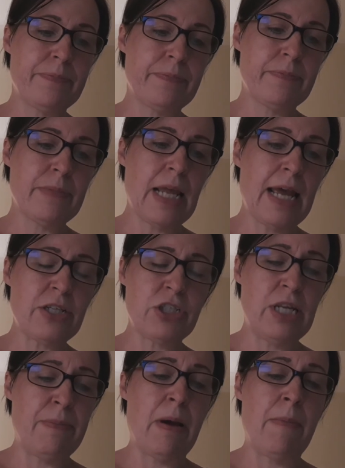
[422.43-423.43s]

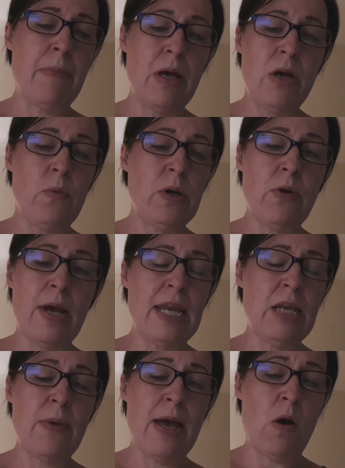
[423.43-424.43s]
"Actually, Mum, we're not
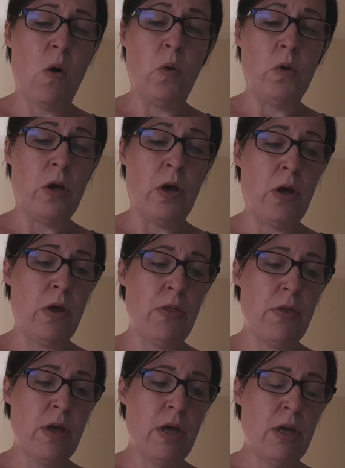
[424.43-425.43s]
anywhere on Earth.
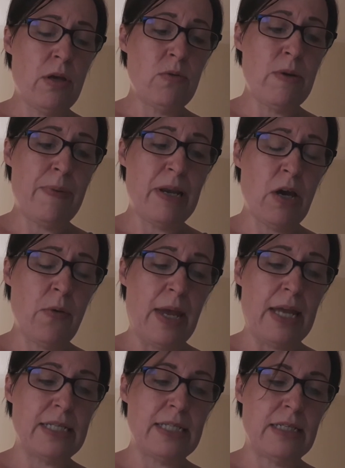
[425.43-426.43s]
We're below
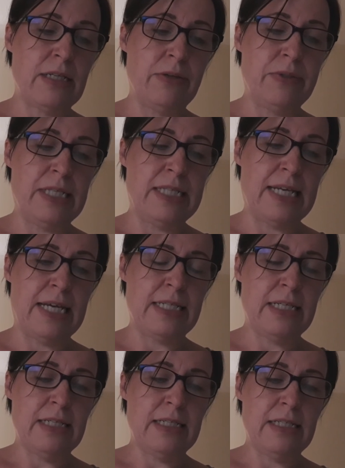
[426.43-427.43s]
it," Lucy said,
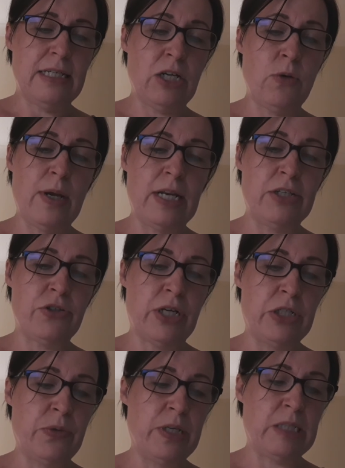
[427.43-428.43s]
and quickly tried
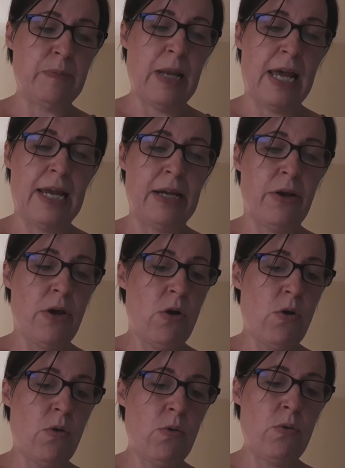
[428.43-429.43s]
to explain
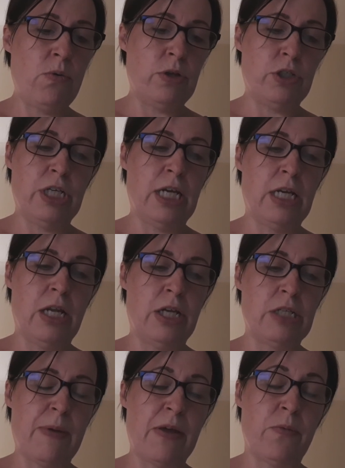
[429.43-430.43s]
all that she had learned
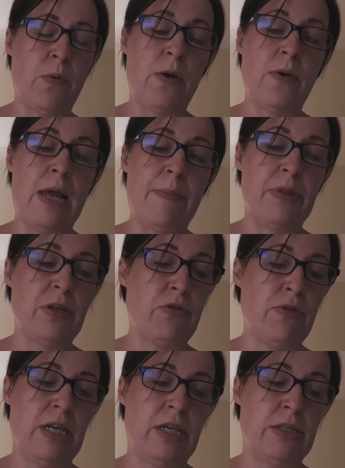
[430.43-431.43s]
about the Woleb and the
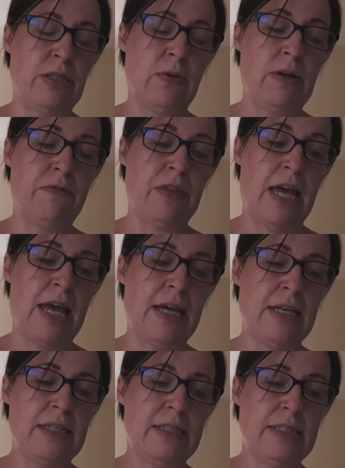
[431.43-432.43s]
Creakers who lived there.
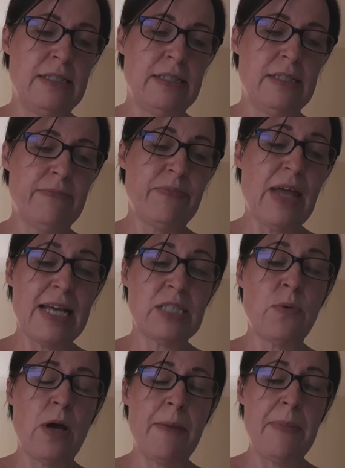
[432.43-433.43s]
"That's
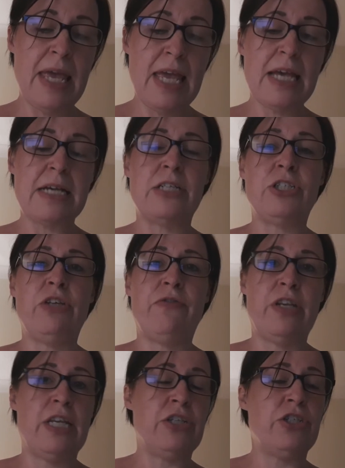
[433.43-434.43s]
why I'm here," she finished.